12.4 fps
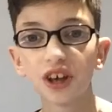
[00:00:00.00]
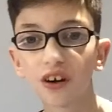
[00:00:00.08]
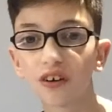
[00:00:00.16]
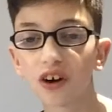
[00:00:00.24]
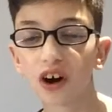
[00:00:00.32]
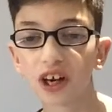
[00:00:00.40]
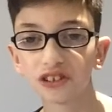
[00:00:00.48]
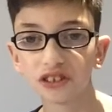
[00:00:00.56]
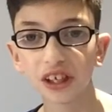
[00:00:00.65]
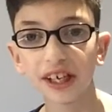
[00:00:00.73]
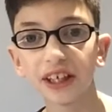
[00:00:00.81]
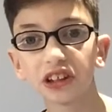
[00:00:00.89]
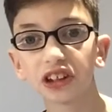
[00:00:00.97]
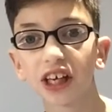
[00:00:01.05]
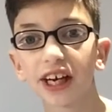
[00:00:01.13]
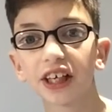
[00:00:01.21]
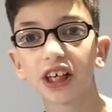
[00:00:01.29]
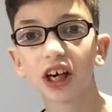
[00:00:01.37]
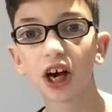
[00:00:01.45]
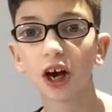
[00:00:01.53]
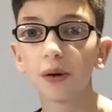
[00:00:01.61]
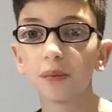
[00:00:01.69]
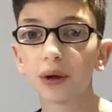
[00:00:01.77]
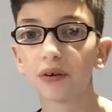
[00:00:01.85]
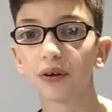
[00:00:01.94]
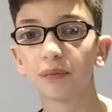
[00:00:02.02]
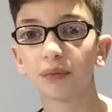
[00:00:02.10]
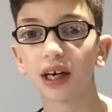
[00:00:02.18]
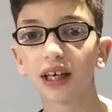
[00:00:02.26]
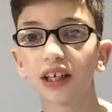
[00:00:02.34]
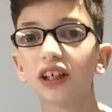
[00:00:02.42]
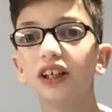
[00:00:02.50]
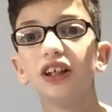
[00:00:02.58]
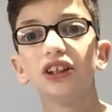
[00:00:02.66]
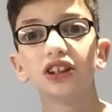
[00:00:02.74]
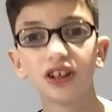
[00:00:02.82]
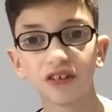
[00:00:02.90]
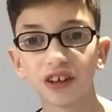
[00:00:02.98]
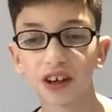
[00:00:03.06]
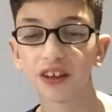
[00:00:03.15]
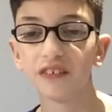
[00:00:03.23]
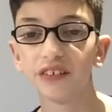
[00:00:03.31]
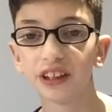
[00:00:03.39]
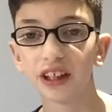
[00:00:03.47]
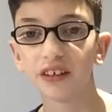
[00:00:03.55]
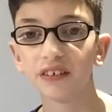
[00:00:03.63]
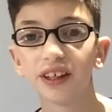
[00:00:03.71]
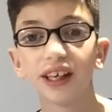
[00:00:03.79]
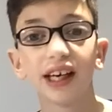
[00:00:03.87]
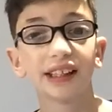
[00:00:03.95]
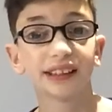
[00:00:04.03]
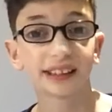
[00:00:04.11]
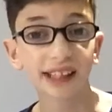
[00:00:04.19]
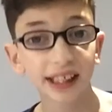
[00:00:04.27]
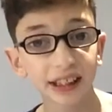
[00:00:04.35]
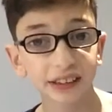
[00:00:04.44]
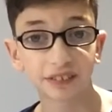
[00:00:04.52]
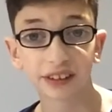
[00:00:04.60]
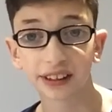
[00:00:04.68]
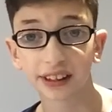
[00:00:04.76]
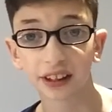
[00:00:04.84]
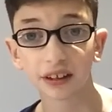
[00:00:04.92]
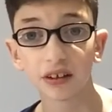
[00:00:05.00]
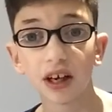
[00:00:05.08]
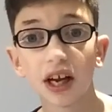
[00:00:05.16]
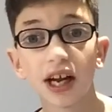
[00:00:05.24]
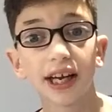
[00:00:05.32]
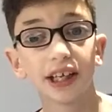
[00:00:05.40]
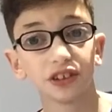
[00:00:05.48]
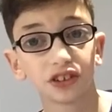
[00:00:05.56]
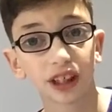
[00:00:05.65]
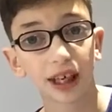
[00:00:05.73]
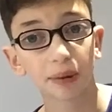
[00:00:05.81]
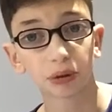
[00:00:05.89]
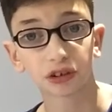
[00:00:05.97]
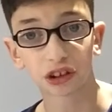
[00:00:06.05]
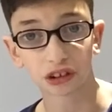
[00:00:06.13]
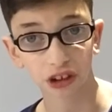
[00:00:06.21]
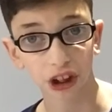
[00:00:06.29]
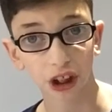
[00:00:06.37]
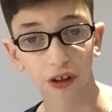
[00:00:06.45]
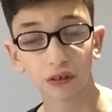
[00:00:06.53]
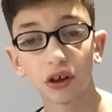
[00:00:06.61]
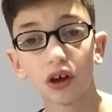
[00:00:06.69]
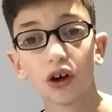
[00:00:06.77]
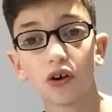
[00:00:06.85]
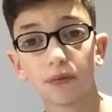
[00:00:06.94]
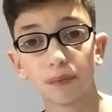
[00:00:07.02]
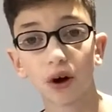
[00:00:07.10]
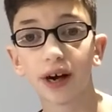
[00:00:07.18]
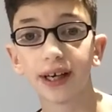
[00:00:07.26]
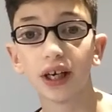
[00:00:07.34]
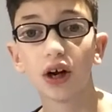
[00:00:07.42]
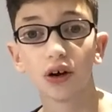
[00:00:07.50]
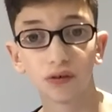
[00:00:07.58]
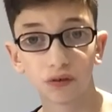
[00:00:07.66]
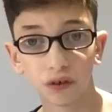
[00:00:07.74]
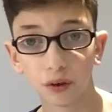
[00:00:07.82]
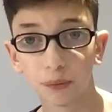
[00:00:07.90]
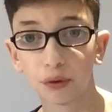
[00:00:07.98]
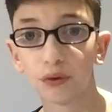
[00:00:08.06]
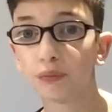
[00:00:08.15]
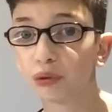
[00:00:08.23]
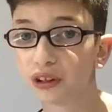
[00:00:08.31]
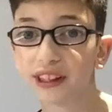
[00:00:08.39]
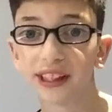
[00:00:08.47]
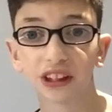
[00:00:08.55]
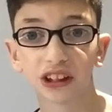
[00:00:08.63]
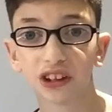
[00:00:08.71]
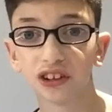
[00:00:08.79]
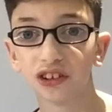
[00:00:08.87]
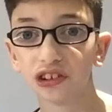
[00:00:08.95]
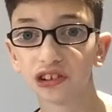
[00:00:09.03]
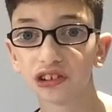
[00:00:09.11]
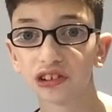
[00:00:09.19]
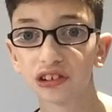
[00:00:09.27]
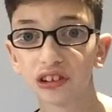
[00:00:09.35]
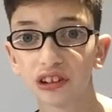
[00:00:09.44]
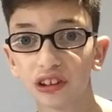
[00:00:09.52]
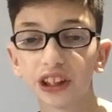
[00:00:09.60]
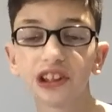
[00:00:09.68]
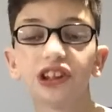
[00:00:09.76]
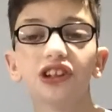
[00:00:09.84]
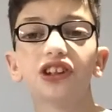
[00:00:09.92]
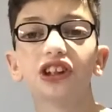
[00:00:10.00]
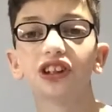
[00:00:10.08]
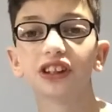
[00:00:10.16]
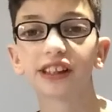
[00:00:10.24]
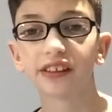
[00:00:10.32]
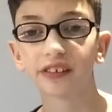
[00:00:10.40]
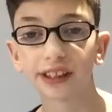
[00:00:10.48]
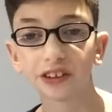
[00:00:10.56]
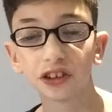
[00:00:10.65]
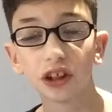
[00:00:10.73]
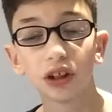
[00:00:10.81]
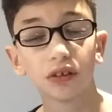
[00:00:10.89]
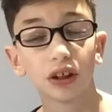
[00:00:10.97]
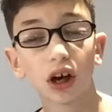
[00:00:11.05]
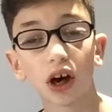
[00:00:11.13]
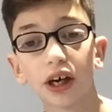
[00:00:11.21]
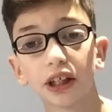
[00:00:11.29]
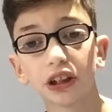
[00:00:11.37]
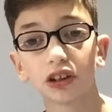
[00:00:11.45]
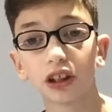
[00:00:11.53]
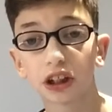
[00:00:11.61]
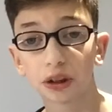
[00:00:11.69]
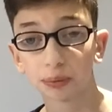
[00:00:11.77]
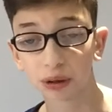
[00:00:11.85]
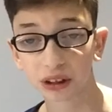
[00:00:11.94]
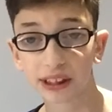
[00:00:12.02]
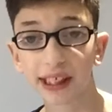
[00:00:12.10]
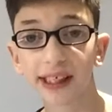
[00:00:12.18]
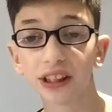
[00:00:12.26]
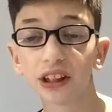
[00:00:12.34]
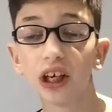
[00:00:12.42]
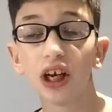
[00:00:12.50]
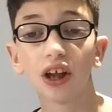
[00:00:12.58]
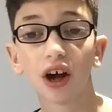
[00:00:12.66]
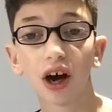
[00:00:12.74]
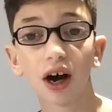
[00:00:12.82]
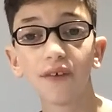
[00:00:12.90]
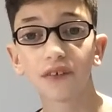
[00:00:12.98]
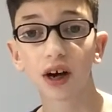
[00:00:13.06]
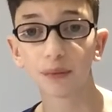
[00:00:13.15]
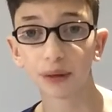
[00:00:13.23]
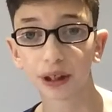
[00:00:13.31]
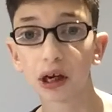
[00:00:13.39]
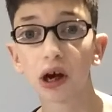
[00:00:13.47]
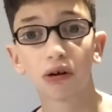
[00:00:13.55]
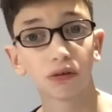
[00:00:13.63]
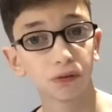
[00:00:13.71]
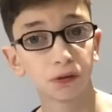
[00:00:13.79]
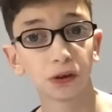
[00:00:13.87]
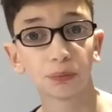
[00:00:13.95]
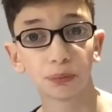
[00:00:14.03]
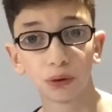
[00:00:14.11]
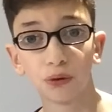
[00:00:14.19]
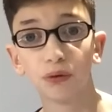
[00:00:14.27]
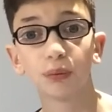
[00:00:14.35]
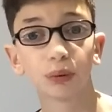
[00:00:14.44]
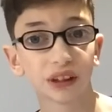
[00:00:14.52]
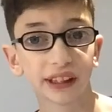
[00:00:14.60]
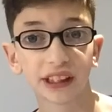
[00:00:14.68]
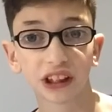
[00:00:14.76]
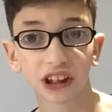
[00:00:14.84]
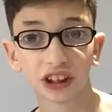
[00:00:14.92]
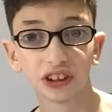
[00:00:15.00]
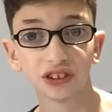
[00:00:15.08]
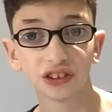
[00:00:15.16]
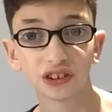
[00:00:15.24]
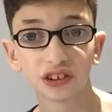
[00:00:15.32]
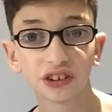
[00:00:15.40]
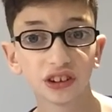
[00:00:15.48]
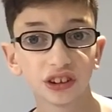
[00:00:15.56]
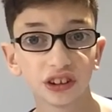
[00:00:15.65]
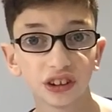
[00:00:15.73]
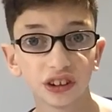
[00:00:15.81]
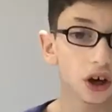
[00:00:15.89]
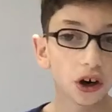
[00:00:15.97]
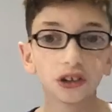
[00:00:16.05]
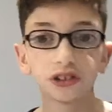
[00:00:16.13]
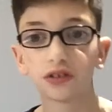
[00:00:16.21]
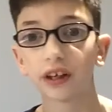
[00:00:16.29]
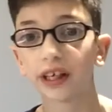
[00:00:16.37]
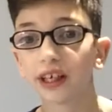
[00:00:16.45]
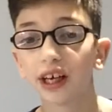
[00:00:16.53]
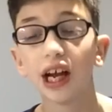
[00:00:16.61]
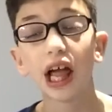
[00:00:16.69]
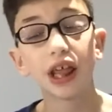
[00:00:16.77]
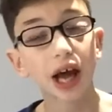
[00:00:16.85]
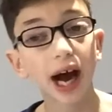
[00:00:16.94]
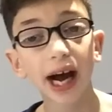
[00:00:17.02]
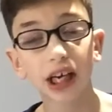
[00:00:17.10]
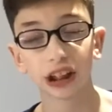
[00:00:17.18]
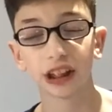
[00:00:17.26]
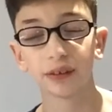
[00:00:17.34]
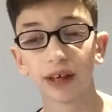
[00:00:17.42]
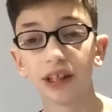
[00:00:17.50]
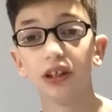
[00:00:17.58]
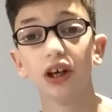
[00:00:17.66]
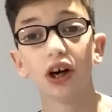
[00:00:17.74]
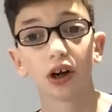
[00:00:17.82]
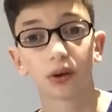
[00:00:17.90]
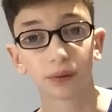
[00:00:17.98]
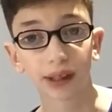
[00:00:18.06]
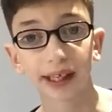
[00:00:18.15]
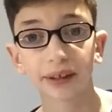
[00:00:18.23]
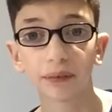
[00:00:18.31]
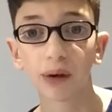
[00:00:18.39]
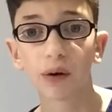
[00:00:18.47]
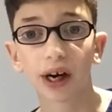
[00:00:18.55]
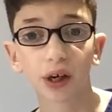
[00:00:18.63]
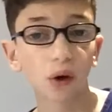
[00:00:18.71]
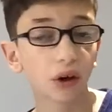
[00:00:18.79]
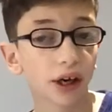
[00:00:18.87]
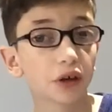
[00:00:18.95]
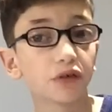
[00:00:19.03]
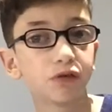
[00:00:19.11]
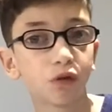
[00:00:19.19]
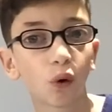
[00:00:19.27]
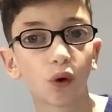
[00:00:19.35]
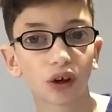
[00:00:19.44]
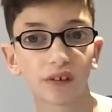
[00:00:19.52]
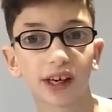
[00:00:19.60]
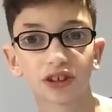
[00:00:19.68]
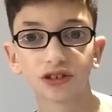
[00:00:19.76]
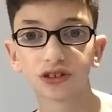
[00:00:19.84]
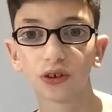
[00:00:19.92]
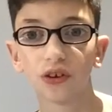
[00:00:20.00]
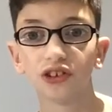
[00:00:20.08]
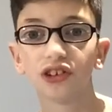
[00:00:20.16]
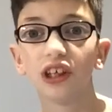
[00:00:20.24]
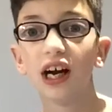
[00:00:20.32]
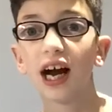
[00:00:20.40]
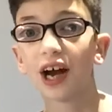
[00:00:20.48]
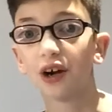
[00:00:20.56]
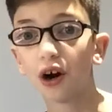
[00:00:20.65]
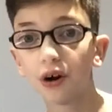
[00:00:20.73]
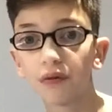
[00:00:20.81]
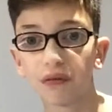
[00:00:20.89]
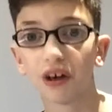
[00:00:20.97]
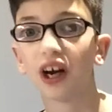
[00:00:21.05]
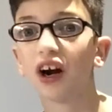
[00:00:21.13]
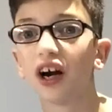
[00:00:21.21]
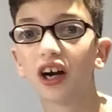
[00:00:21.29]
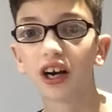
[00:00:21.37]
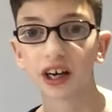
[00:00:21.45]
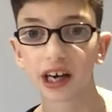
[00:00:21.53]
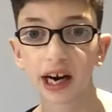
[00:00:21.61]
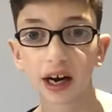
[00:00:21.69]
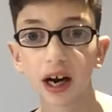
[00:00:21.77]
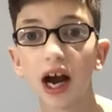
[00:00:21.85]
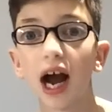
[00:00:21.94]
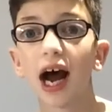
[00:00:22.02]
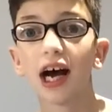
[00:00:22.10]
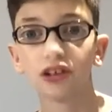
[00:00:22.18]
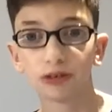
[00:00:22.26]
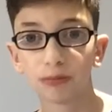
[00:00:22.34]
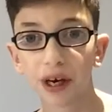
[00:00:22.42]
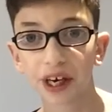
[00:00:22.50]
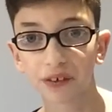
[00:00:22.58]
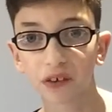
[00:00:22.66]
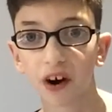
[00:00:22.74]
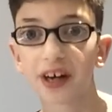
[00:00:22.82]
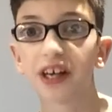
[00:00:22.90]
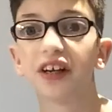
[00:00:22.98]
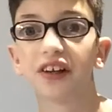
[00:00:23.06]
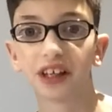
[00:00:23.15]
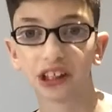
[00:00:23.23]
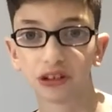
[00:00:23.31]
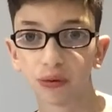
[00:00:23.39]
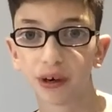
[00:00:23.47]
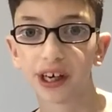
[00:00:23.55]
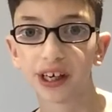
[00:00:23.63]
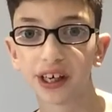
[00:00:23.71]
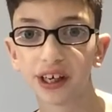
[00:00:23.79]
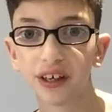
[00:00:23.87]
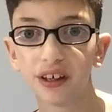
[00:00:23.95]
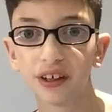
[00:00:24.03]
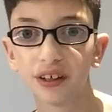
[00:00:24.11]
Yo guys, it's Jake and welcome back to another video, and today in this video is episode 2 of my football predictions. This is the series when I try to predict the upcoming football predictions. Last week that actually went really well. I got like 4 correct scores and hopefully I can get as many right this week.